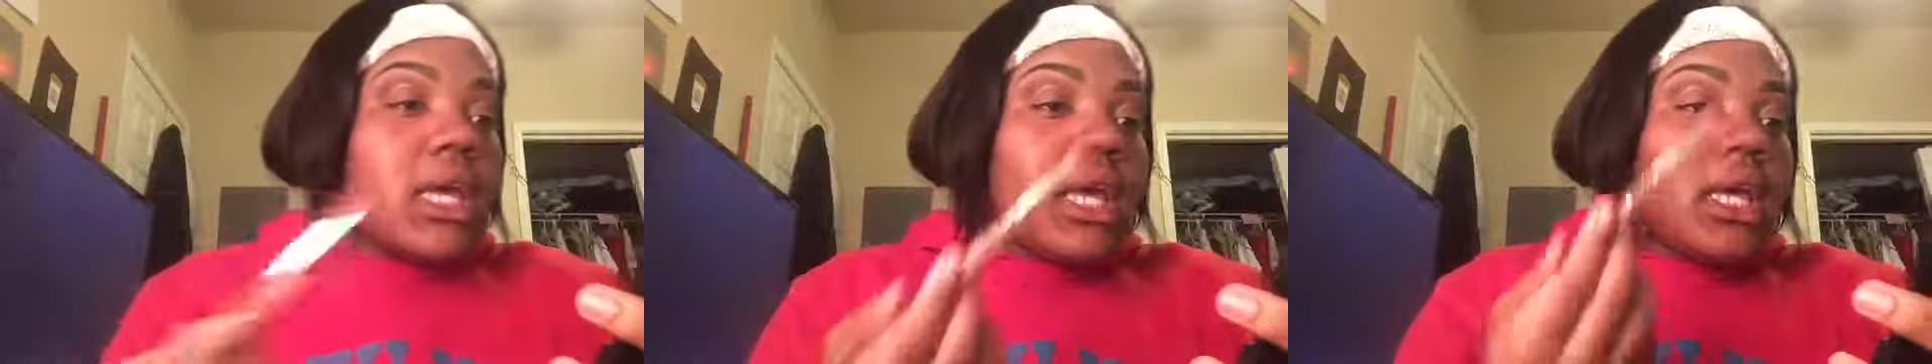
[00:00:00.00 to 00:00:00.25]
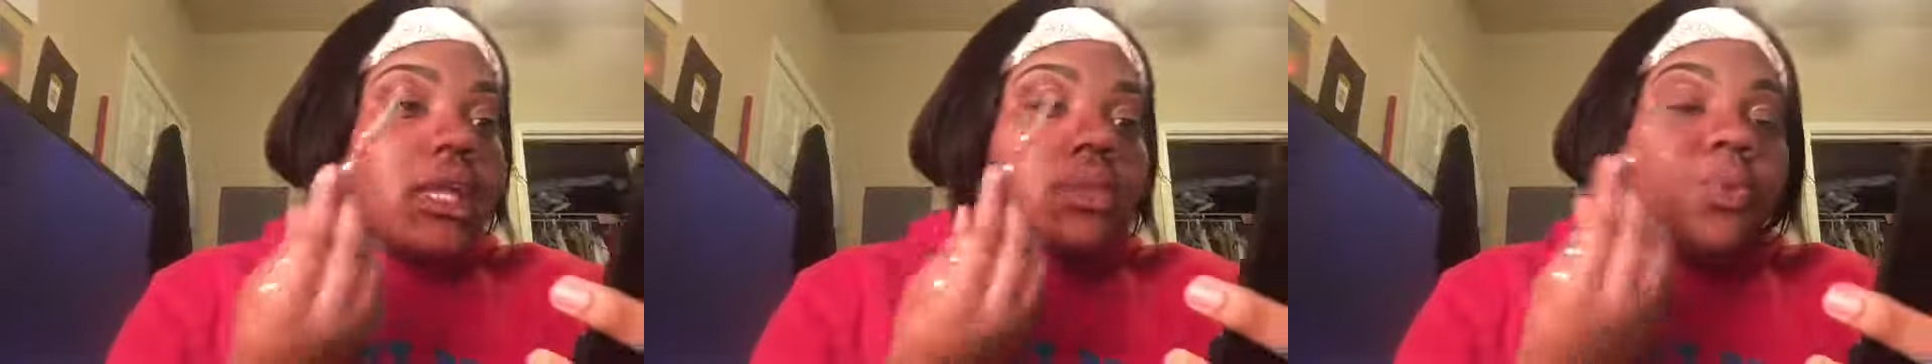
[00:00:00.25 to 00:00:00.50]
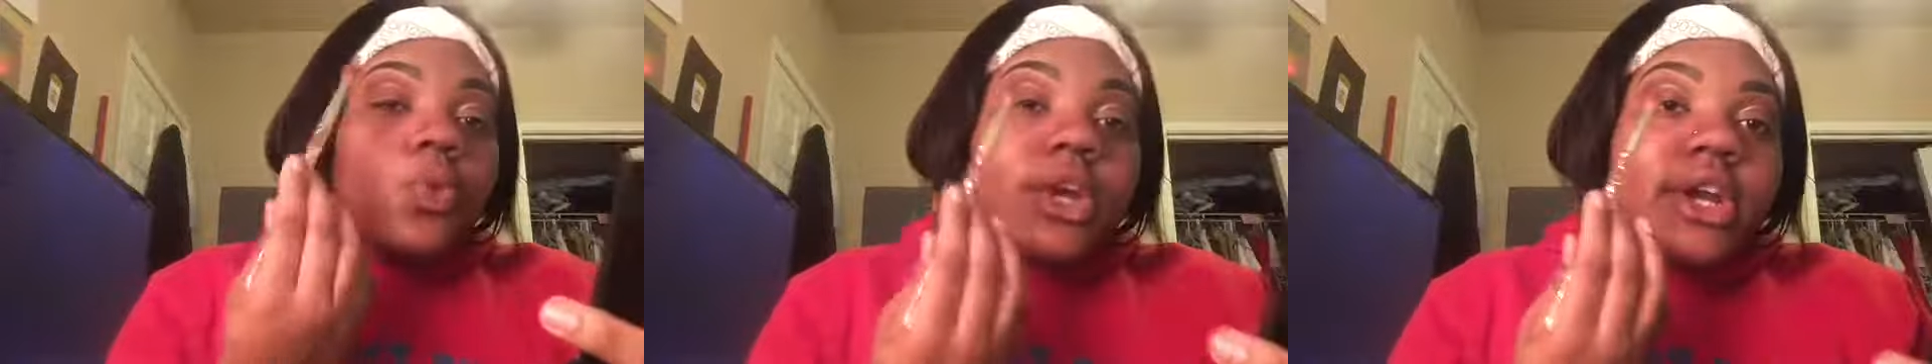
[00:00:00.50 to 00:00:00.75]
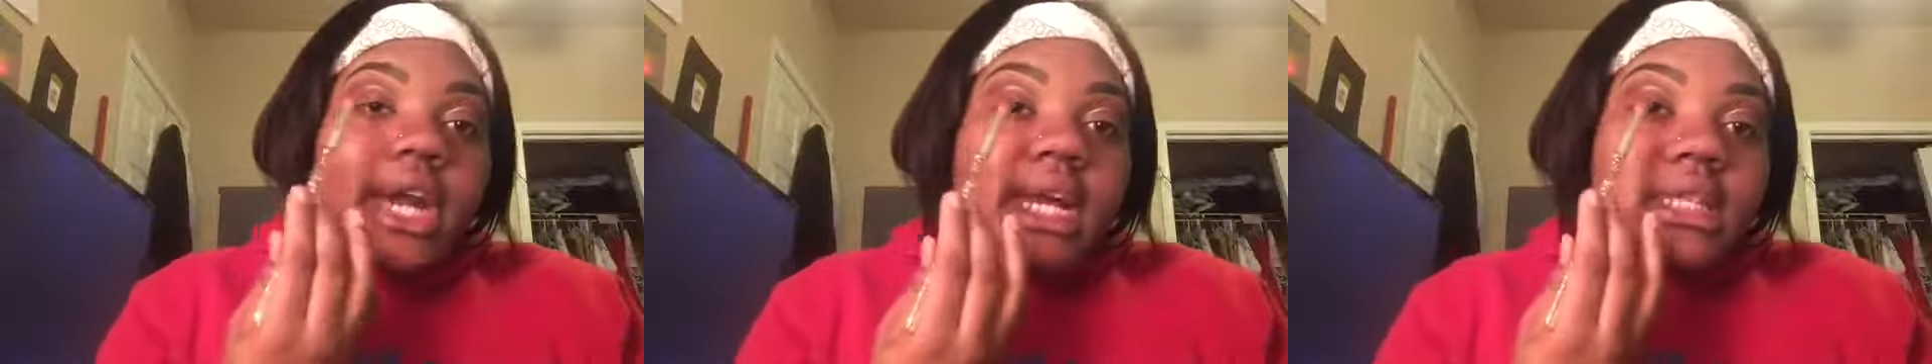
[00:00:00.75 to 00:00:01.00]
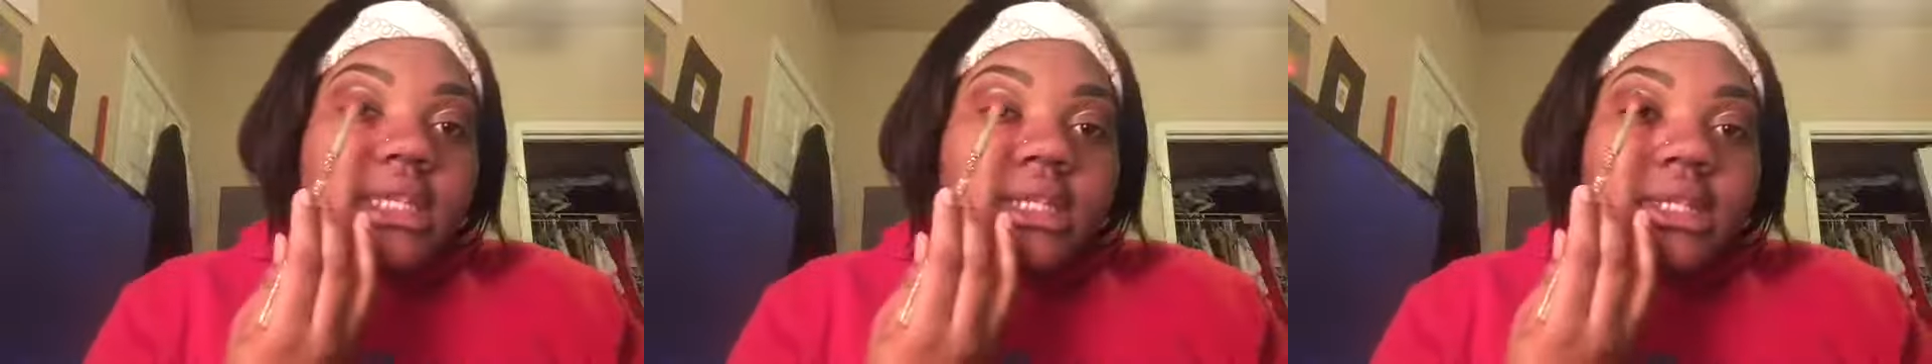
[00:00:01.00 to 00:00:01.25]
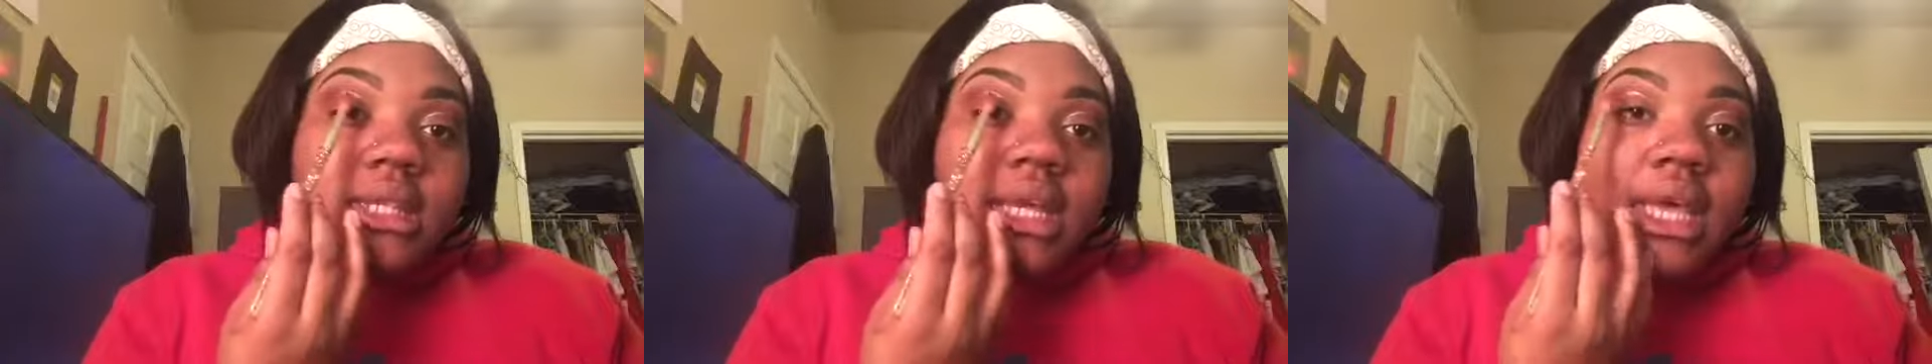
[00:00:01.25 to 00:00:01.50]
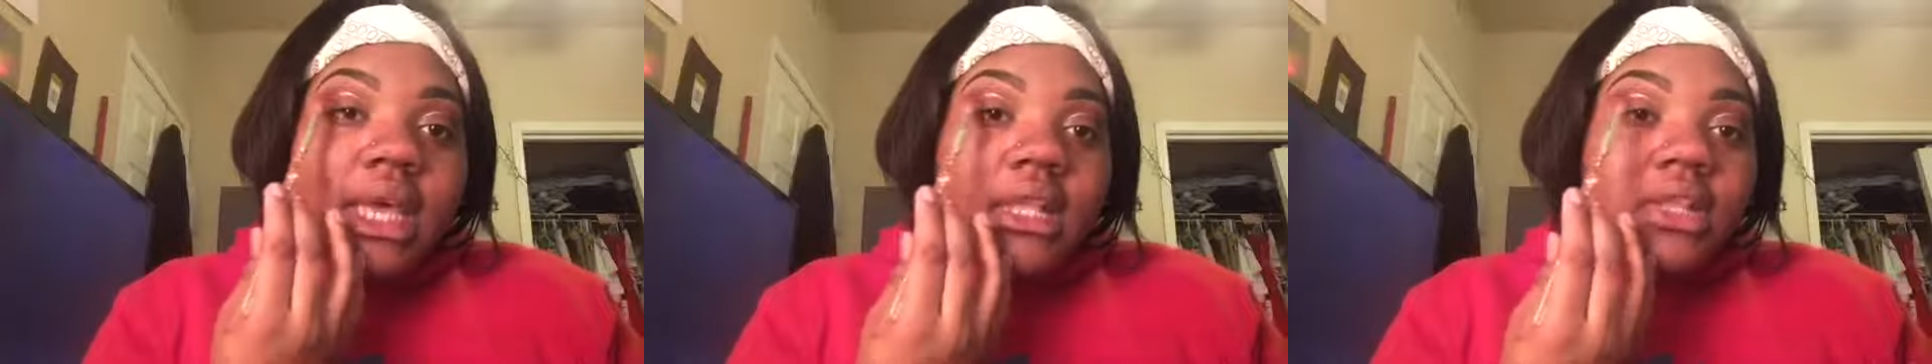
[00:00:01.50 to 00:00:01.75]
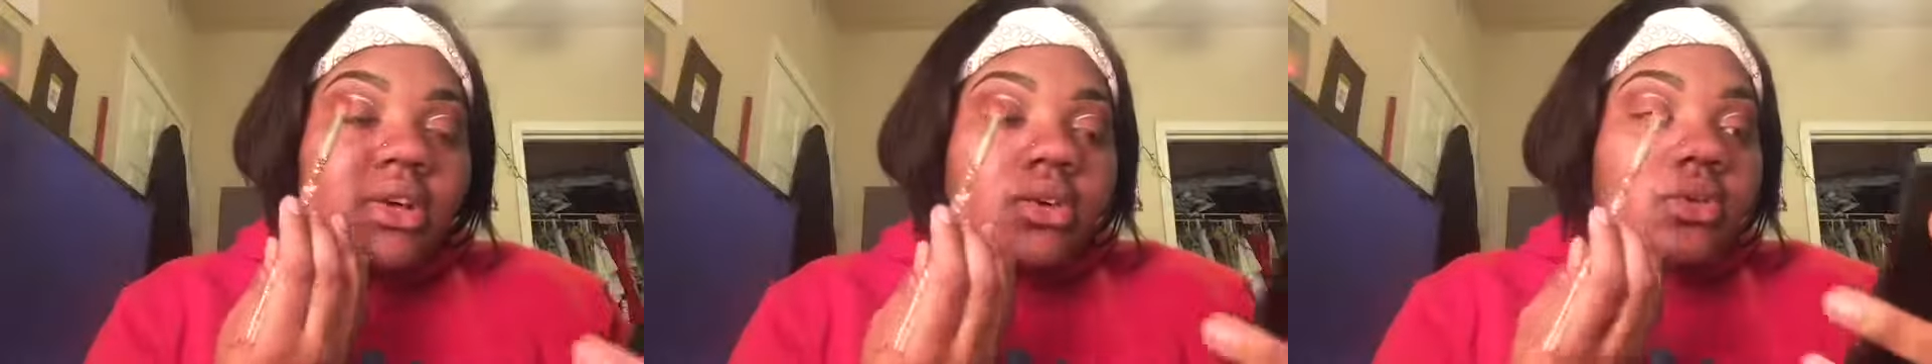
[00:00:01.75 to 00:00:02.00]
and where I did the
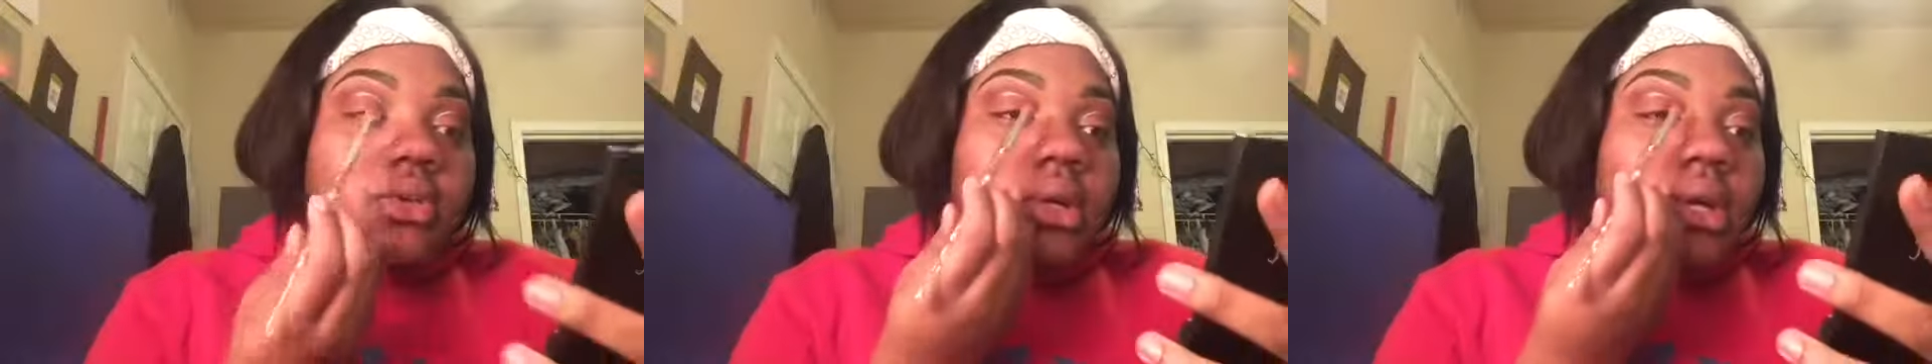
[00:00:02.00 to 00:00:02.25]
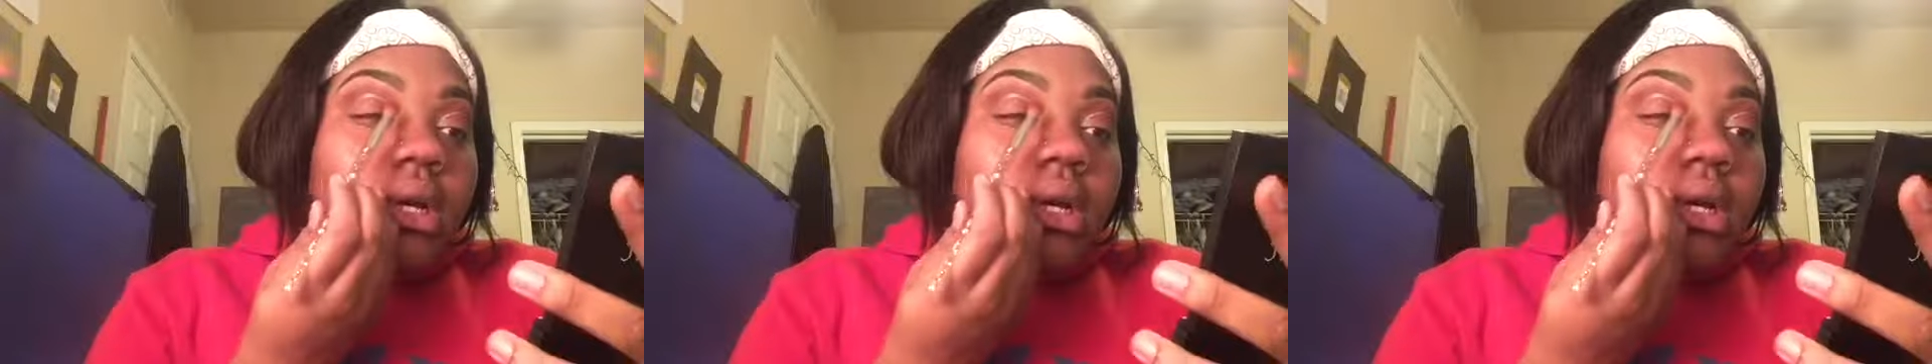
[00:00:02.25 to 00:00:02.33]
halo,